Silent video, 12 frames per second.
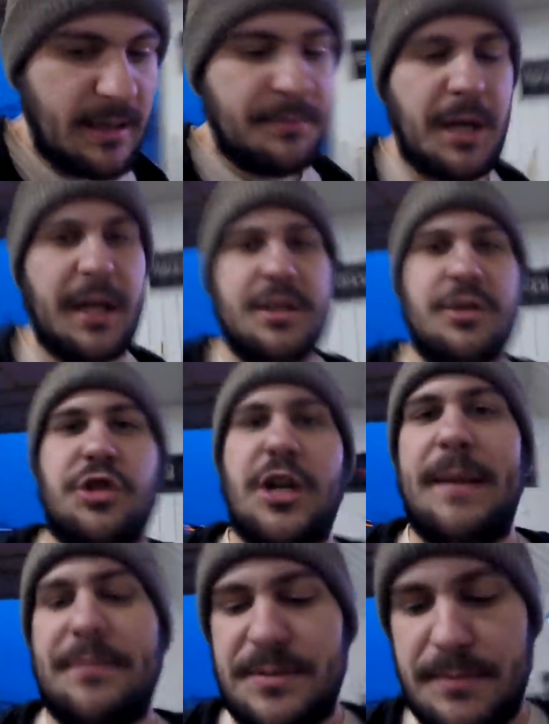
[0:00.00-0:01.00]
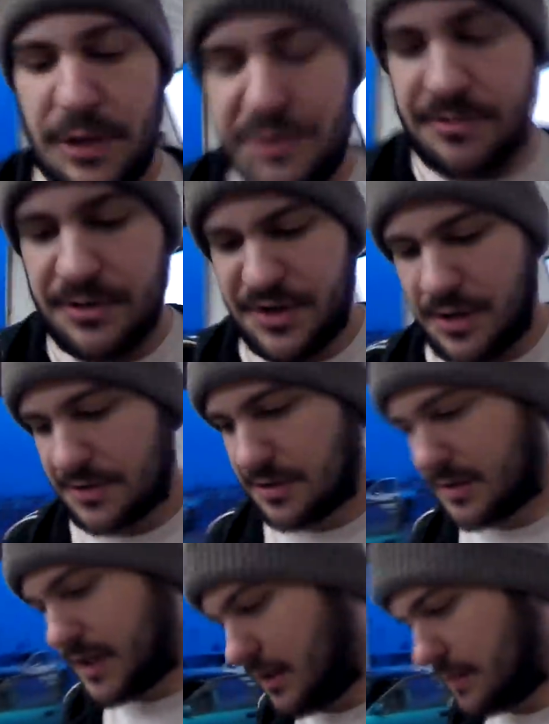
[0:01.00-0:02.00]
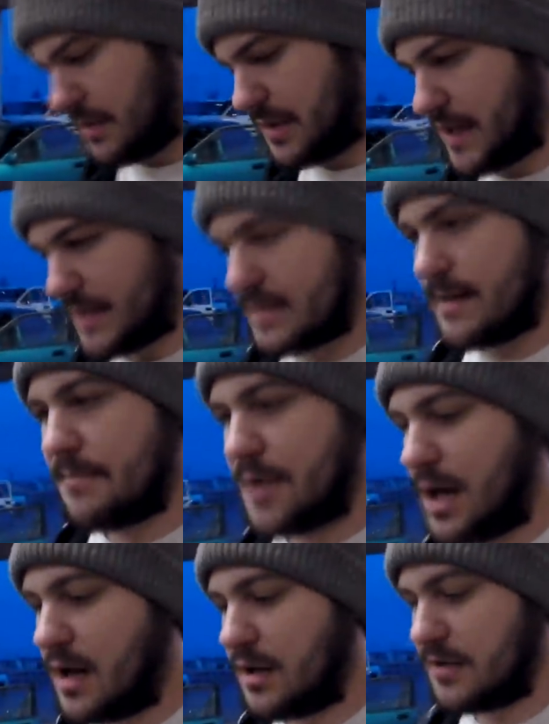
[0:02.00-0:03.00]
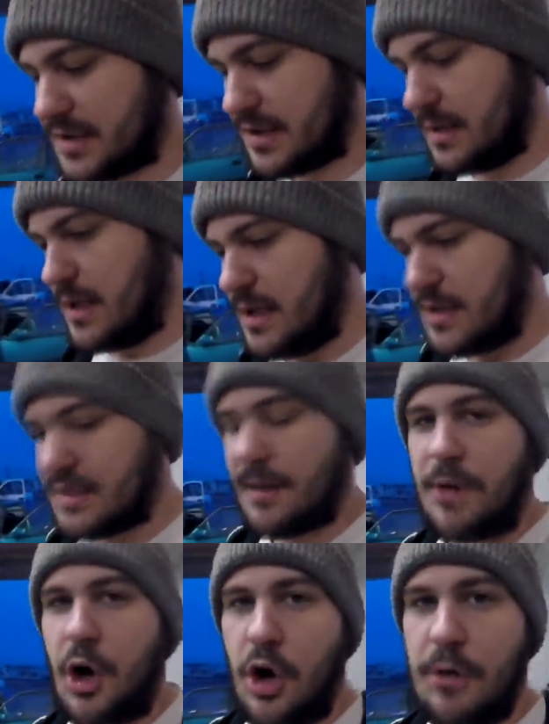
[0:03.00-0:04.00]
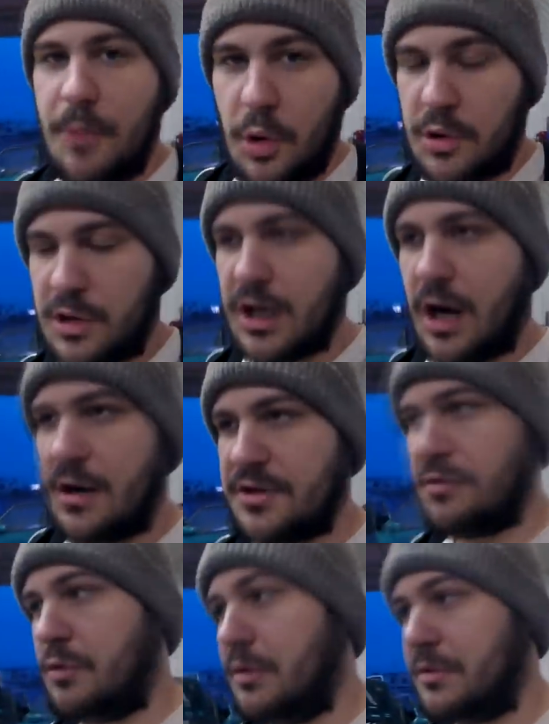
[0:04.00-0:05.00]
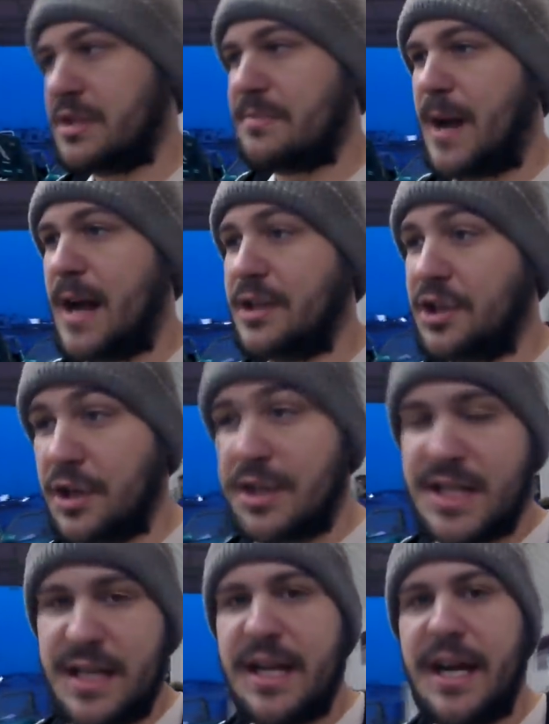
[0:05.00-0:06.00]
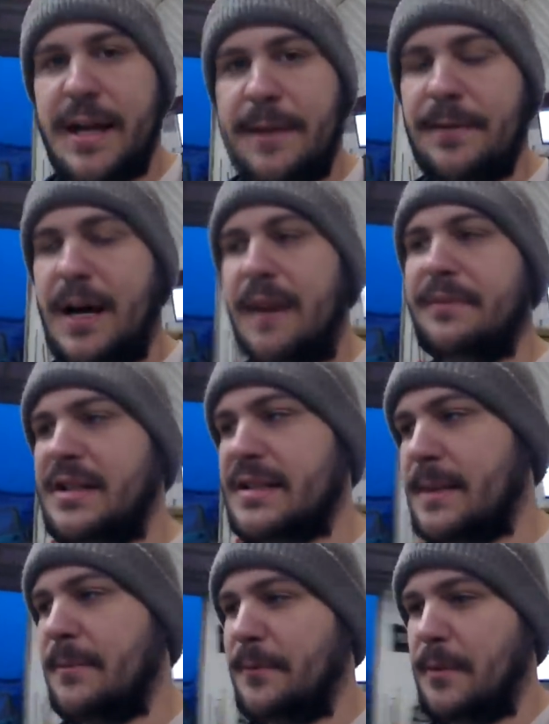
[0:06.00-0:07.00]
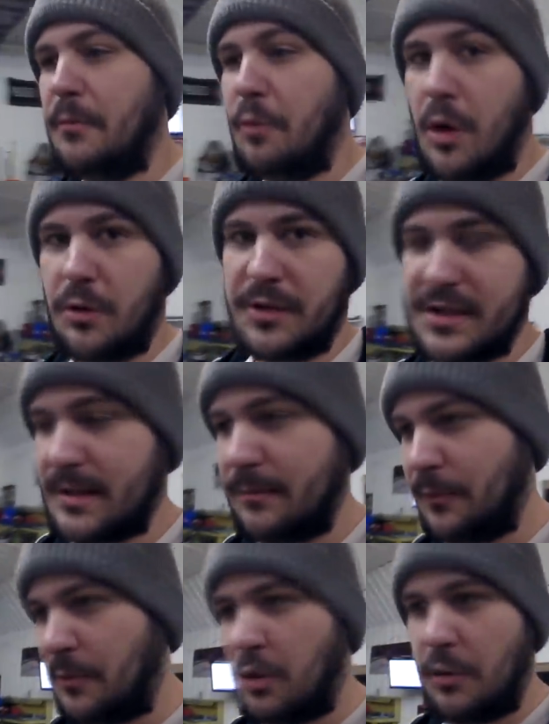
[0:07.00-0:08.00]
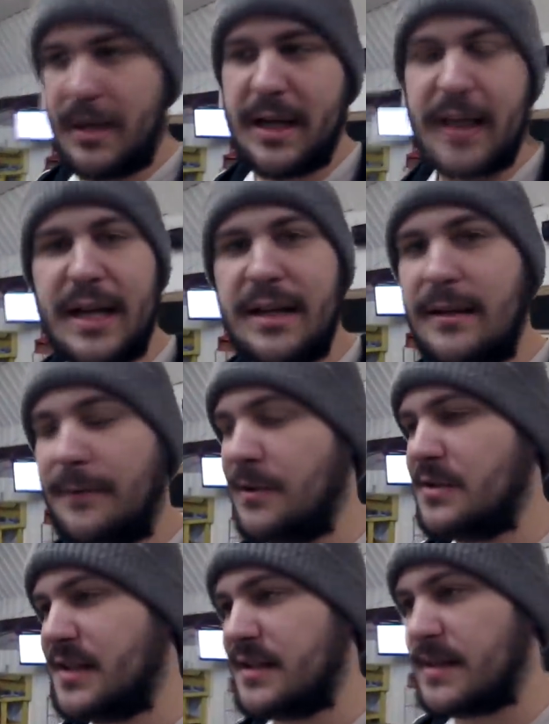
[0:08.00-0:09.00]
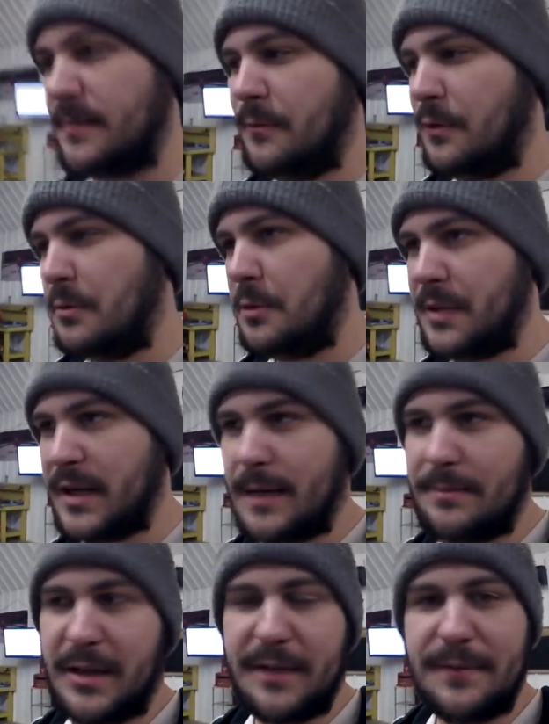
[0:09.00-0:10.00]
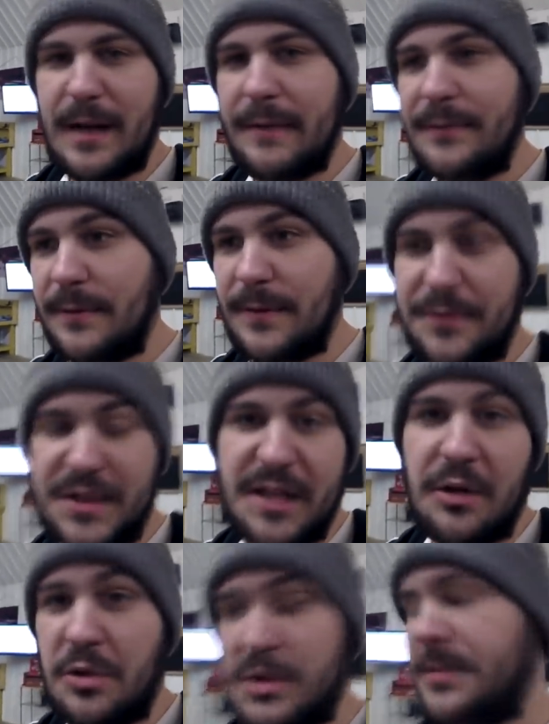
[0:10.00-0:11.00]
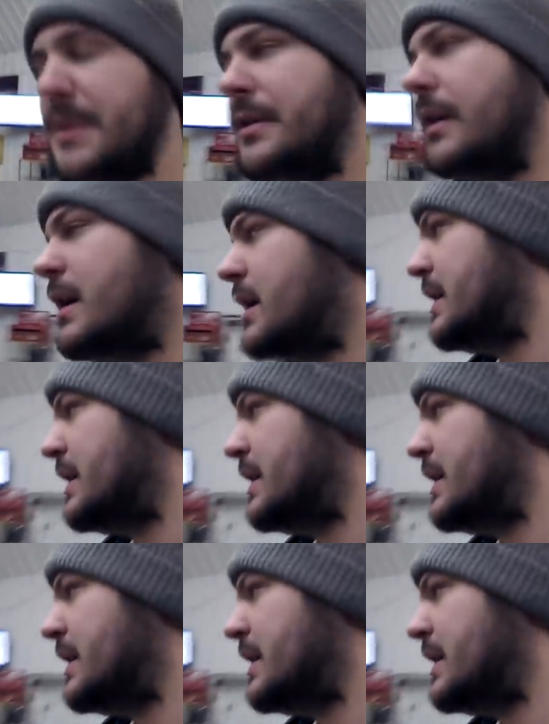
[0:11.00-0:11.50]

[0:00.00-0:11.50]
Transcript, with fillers: But James Mills was also telling me that some cars, some all motor cars will respond good to E eighty-five, and some of them won't. Some of them won't make any difference, and some of them will pick up like five to fifteen horsepower.